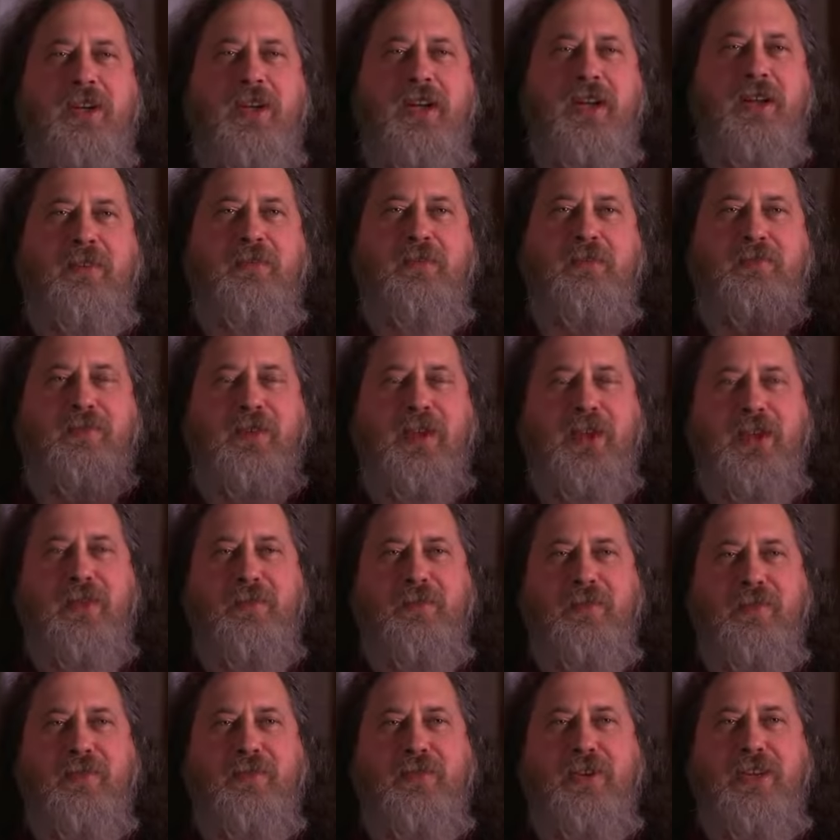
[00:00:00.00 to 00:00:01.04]
And freedom
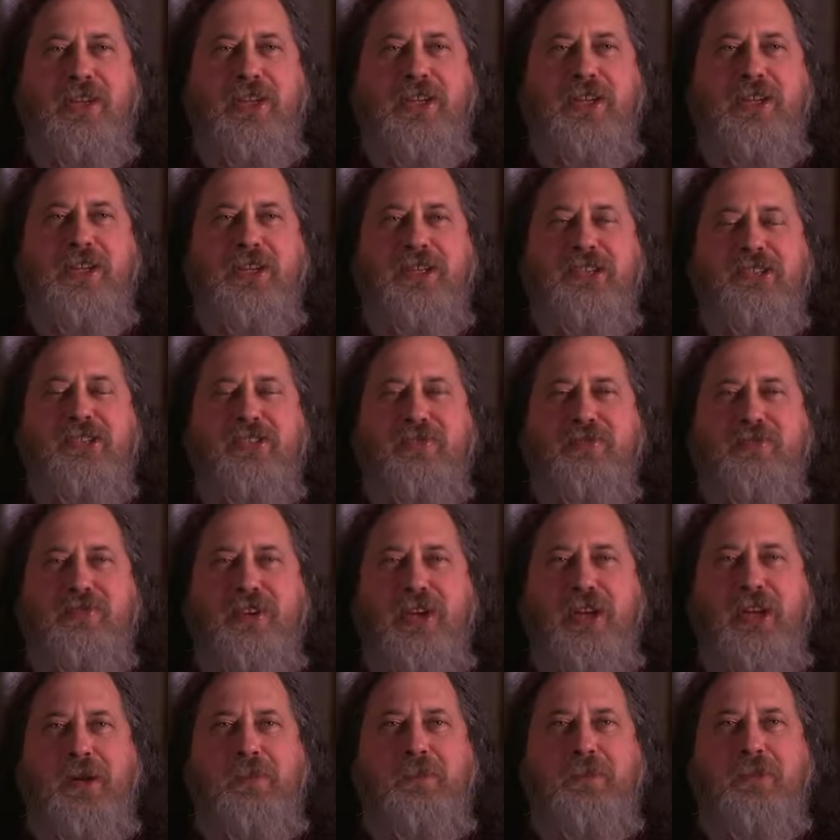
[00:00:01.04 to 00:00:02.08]
3 is the
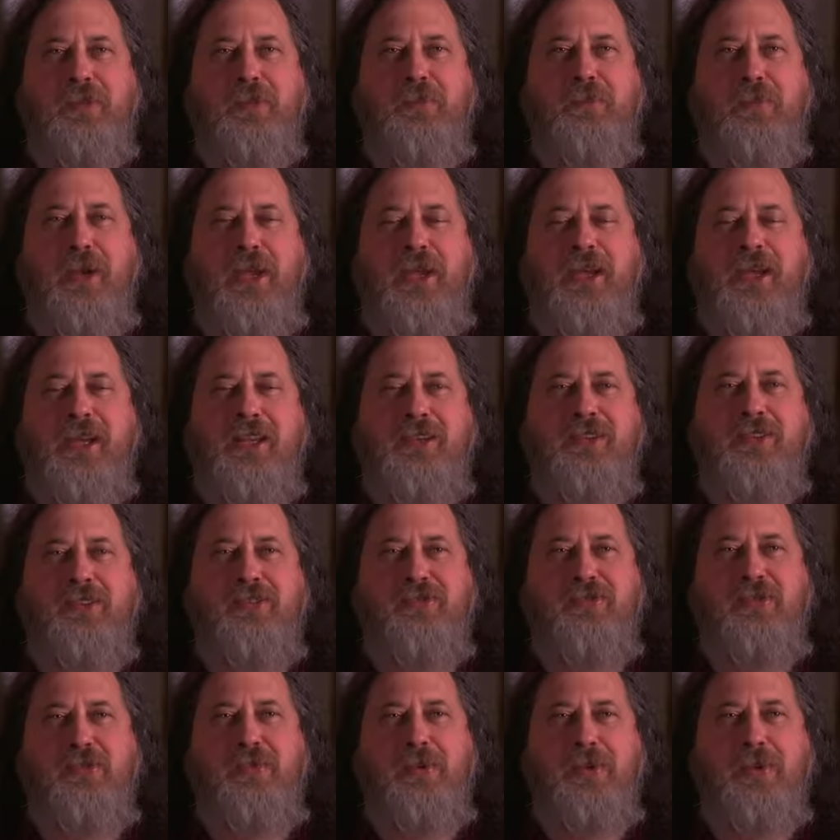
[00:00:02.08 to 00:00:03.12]
freedom to make and
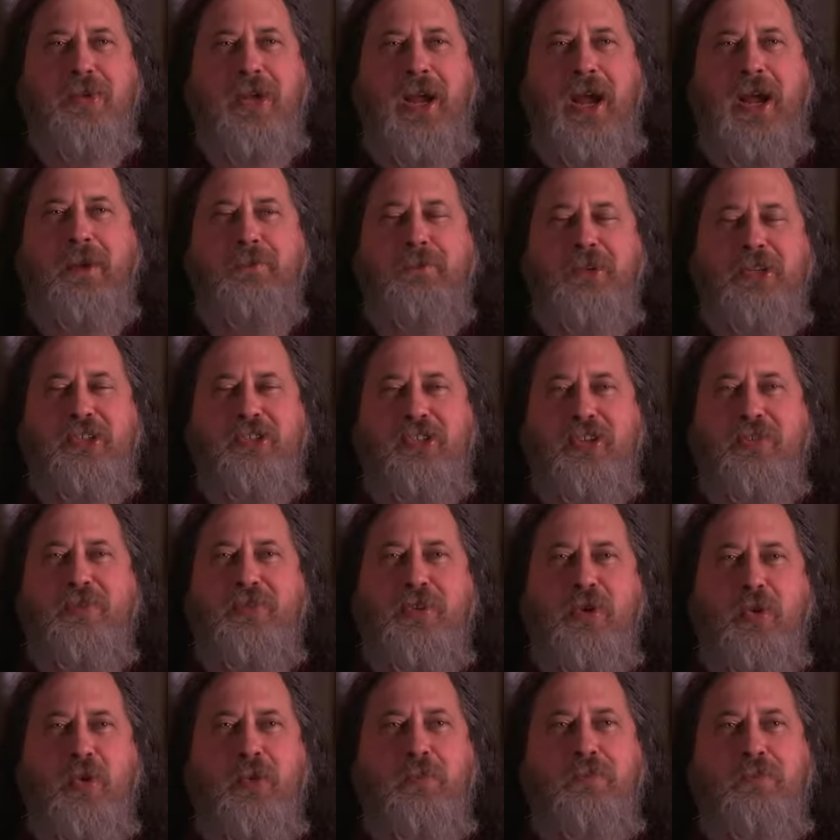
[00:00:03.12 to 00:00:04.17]
distribute copies of
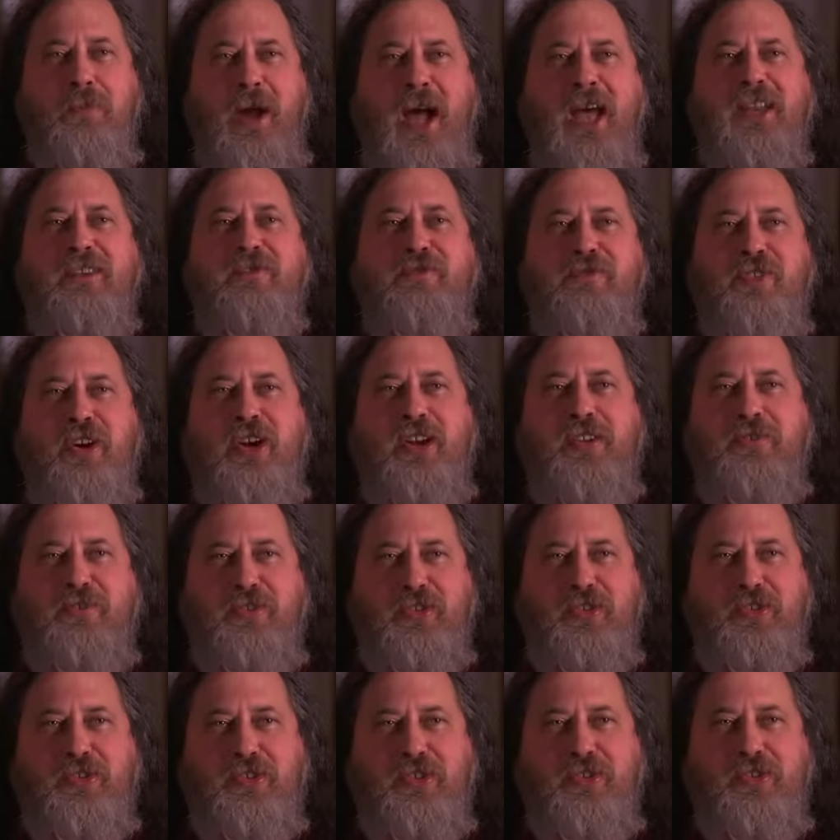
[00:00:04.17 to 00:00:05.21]
your modified
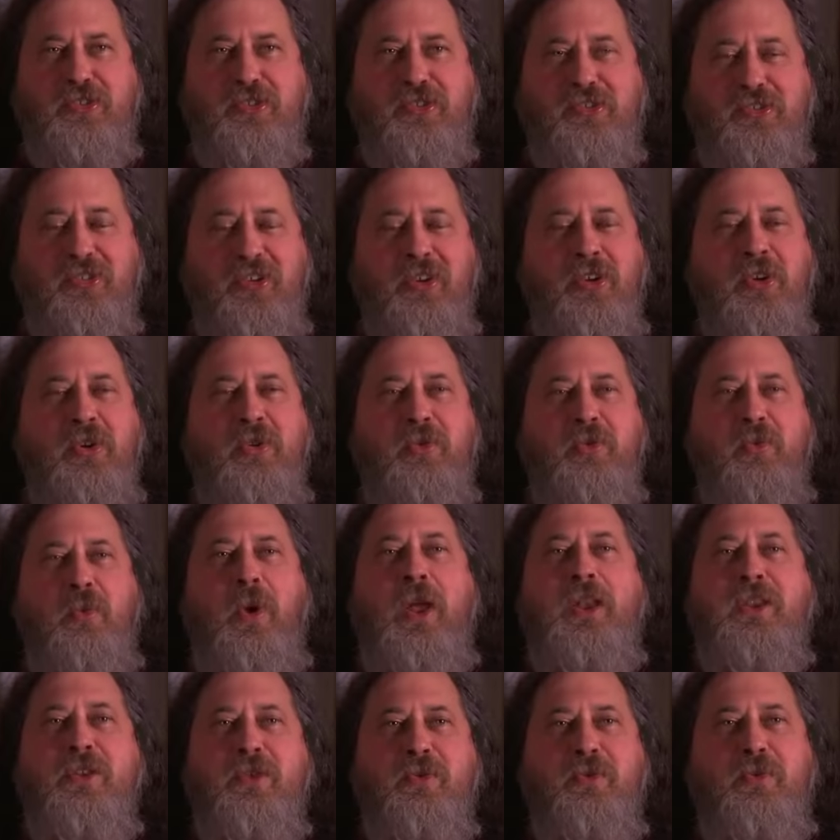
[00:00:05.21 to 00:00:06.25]
versions
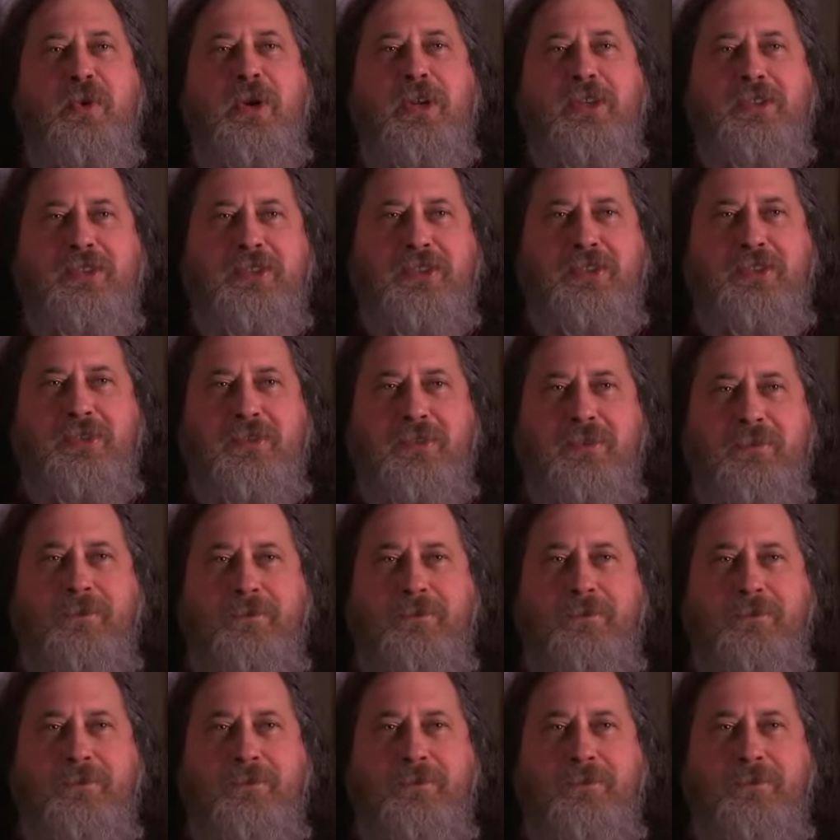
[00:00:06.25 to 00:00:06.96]
when you wish.